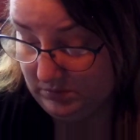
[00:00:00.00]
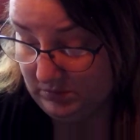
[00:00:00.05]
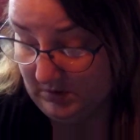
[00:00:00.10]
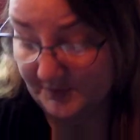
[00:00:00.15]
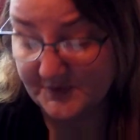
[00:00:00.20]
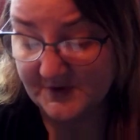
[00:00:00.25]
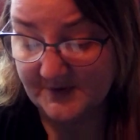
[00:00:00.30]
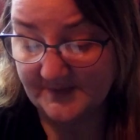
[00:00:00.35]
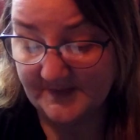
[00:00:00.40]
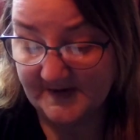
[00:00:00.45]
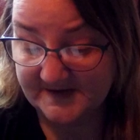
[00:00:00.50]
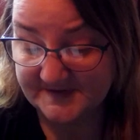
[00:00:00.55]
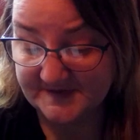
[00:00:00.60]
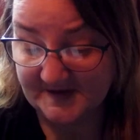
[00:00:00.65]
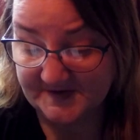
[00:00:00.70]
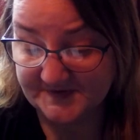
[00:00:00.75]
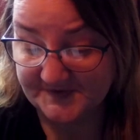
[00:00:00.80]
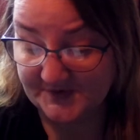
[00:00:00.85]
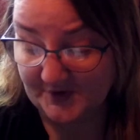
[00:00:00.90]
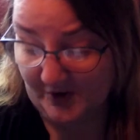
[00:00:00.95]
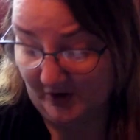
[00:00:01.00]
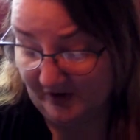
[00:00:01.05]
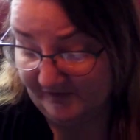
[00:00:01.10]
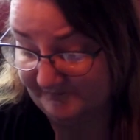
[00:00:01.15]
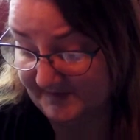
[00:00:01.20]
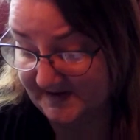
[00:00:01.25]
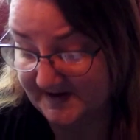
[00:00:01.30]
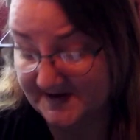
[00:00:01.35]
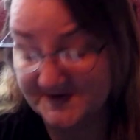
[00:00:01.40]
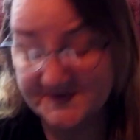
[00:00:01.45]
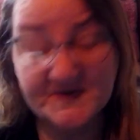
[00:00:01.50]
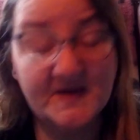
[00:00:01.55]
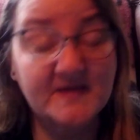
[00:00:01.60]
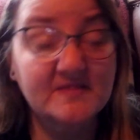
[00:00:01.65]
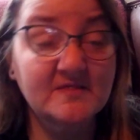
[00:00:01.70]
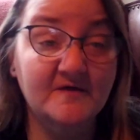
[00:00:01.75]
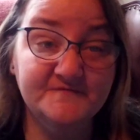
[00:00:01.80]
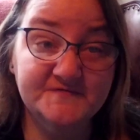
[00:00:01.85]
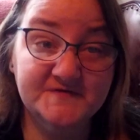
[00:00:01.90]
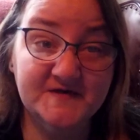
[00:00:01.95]
I'm going to make that scarf because I
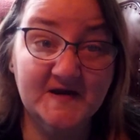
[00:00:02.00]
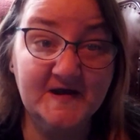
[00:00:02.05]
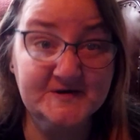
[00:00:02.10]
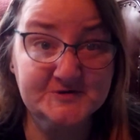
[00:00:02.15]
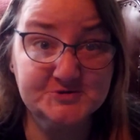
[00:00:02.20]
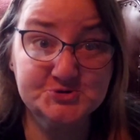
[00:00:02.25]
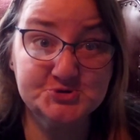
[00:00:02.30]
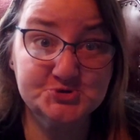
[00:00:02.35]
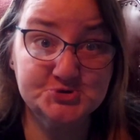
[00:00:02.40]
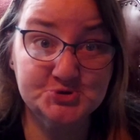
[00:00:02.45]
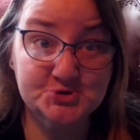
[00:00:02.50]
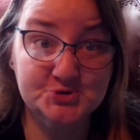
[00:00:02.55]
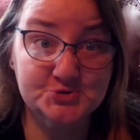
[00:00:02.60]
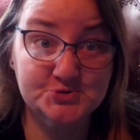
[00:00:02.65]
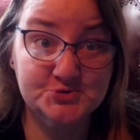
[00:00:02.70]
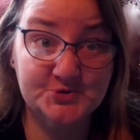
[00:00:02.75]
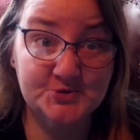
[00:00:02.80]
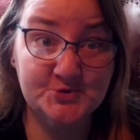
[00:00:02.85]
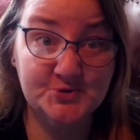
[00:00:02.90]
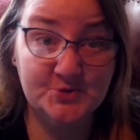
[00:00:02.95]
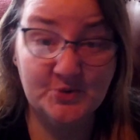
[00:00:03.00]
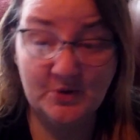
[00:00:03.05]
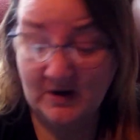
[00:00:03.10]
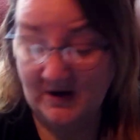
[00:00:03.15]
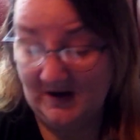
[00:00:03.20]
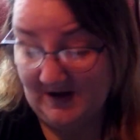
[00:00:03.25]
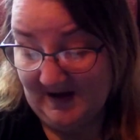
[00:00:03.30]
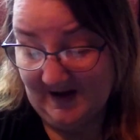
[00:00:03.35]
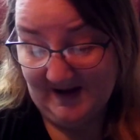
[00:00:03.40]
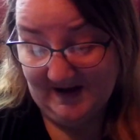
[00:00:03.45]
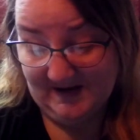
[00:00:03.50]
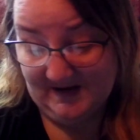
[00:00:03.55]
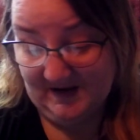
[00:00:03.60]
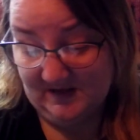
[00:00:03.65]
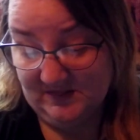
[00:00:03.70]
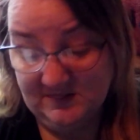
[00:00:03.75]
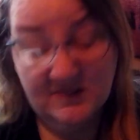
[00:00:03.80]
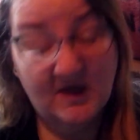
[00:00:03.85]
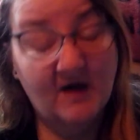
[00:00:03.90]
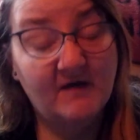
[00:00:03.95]
love texture too. And I
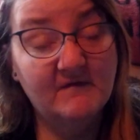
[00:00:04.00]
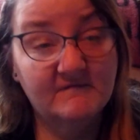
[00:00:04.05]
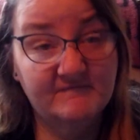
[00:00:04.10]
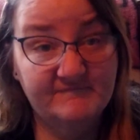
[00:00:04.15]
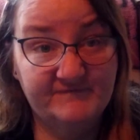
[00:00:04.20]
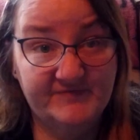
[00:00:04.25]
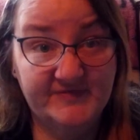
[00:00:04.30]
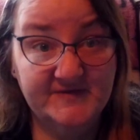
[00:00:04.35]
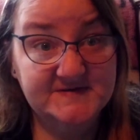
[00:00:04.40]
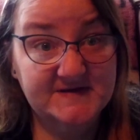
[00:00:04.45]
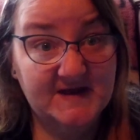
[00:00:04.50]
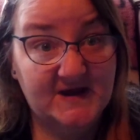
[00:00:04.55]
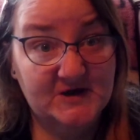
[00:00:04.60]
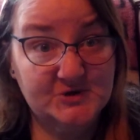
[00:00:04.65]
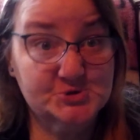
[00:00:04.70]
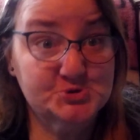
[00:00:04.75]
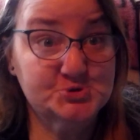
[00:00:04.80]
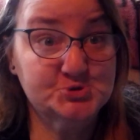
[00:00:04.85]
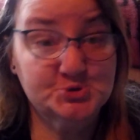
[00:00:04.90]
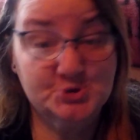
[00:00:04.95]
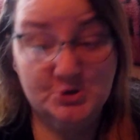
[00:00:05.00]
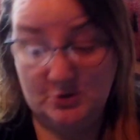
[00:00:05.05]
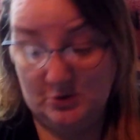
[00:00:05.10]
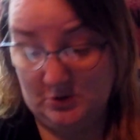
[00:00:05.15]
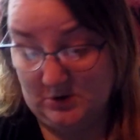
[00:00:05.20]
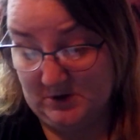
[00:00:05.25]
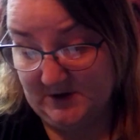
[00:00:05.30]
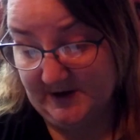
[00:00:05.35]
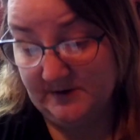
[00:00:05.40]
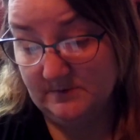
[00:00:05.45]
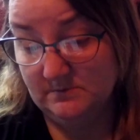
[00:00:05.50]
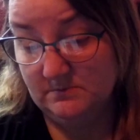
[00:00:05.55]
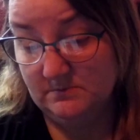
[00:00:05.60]
love the texture on it.